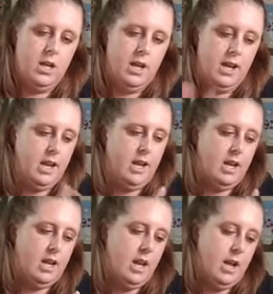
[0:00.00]

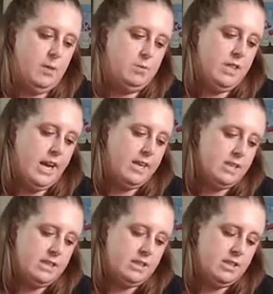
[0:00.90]
And I'm dying
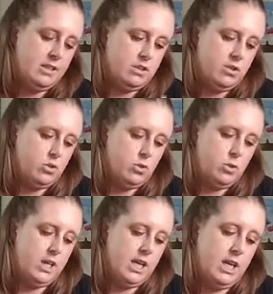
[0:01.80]
to see this
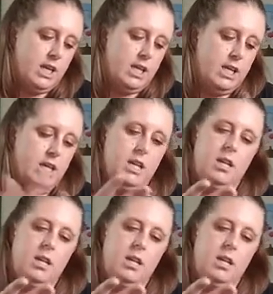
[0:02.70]
green.